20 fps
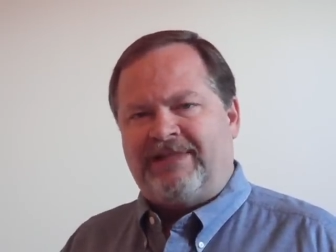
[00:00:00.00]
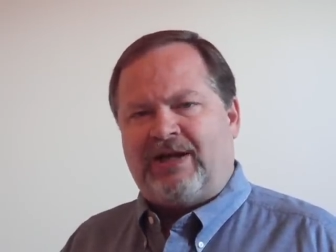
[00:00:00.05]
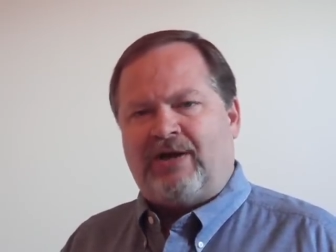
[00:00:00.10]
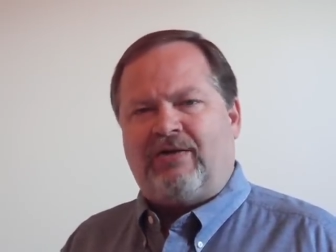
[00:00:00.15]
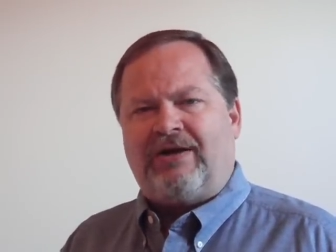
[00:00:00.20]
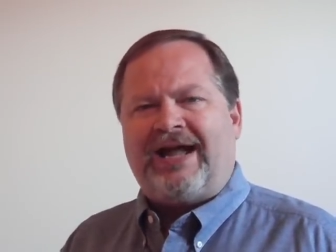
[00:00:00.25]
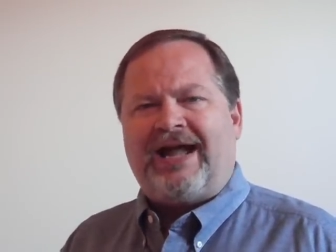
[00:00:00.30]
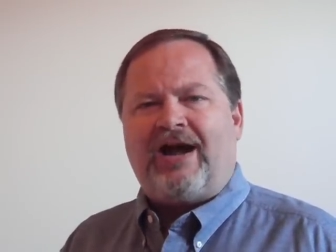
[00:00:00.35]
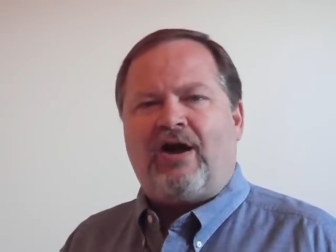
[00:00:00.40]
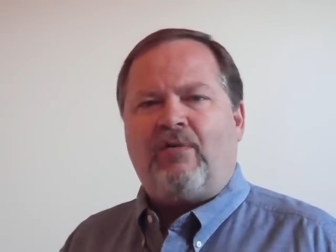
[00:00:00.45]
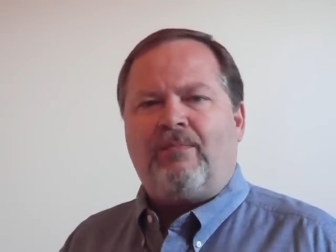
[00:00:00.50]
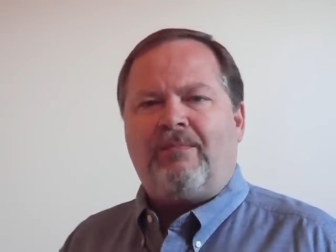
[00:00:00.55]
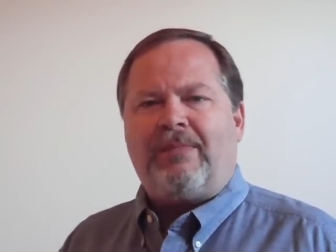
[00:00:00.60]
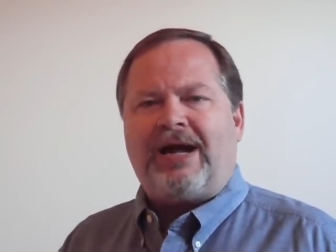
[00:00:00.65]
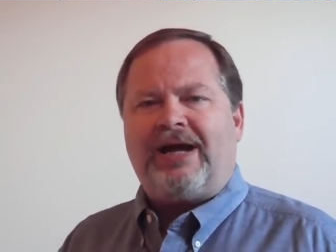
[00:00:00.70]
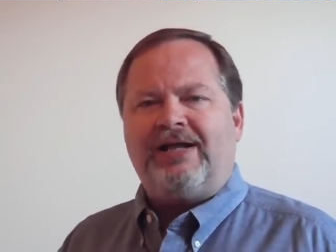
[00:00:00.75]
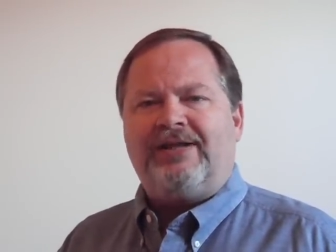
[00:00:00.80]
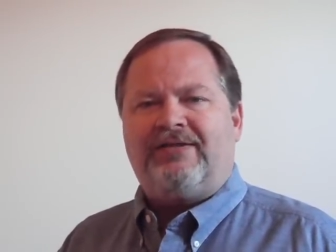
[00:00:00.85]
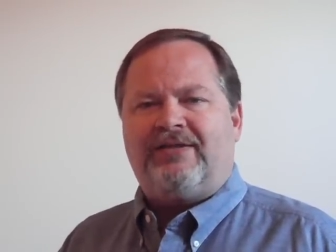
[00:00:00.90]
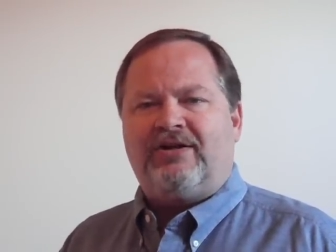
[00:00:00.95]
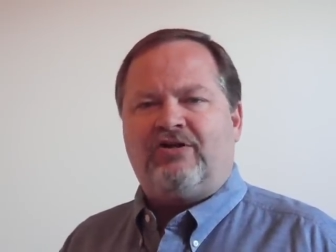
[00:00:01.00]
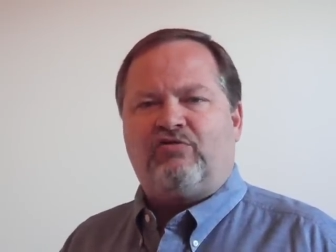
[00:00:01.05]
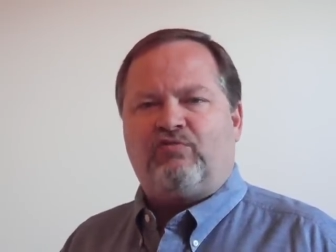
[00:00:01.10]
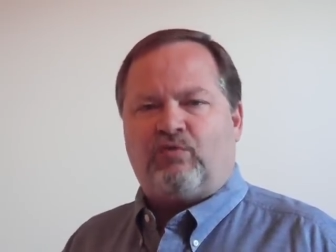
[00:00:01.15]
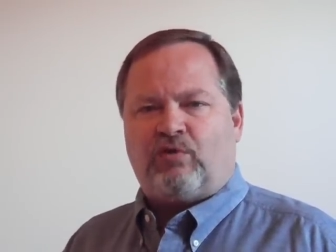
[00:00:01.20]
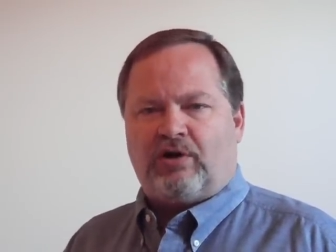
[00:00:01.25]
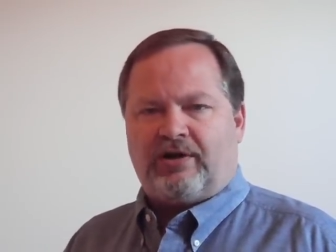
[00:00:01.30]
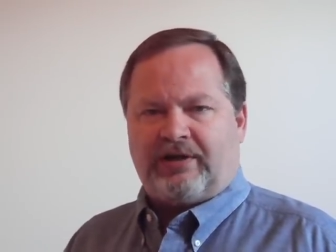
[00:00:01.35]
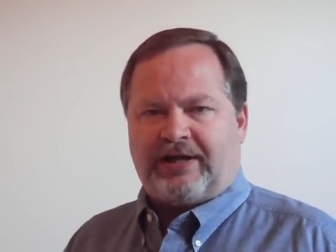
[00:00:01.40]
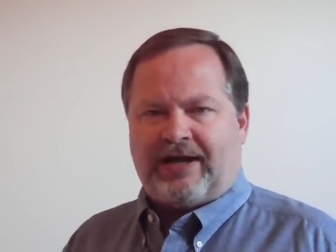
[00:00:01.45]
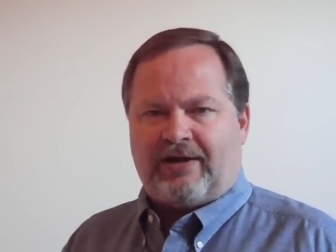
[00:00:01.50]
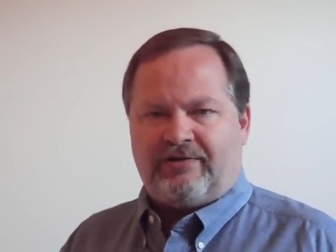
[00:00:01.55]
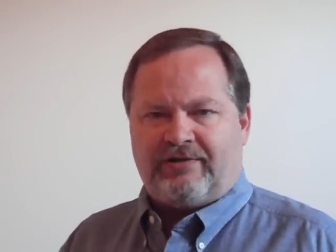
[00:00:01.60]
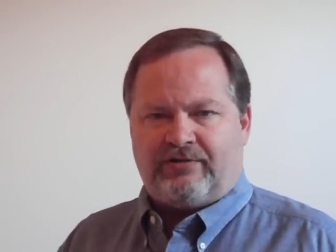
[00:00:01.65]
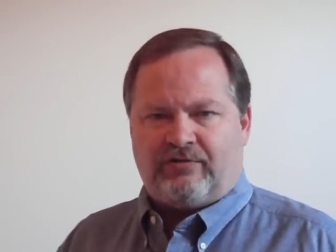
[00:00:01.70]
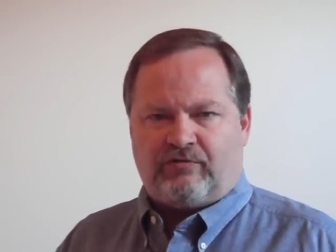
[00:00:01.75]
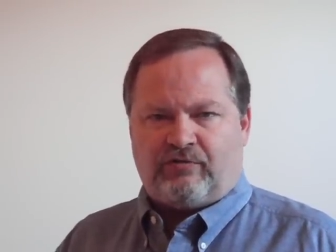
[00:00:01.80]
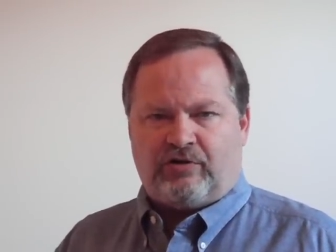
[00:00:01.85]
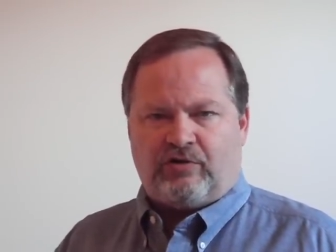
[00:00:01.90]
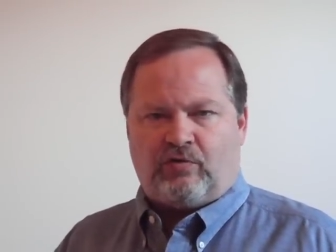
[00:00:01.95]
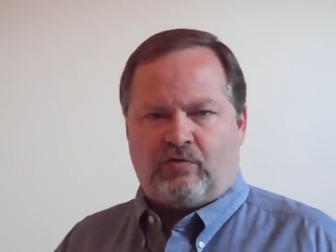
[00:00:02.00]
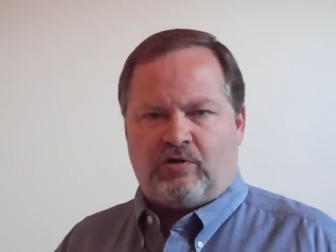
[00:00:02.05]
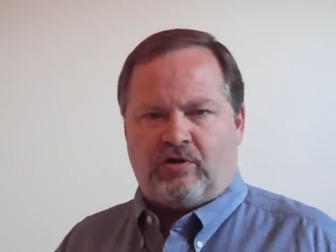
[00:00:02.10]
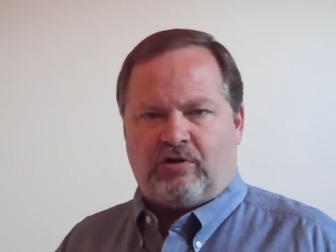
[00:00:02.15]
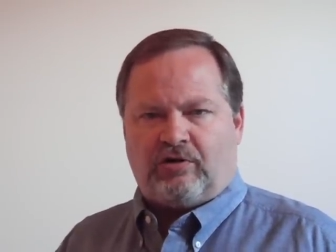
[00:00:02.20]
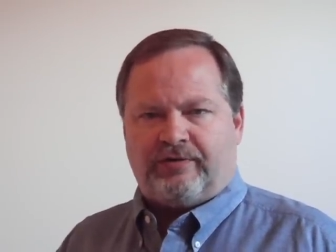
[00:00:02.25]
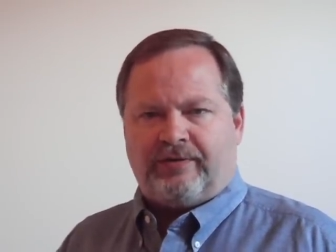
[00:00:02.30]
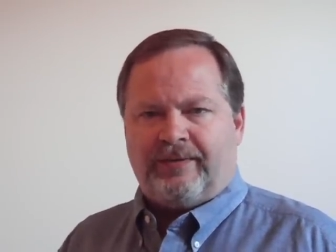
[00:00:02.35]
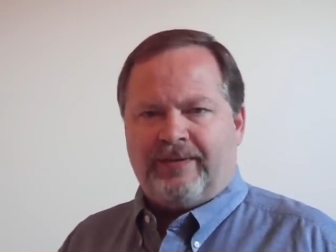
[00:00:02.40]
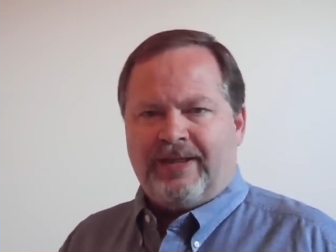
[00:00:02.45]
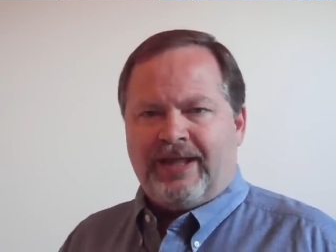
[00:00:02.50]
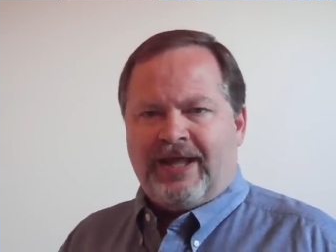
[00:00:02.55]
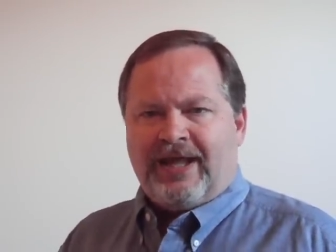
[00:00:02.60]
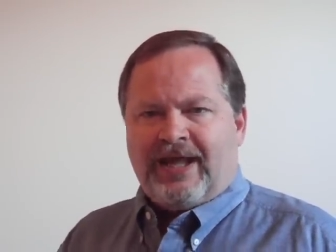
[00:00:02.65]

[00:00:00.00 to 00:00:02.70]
Now, how might this work out in the real world?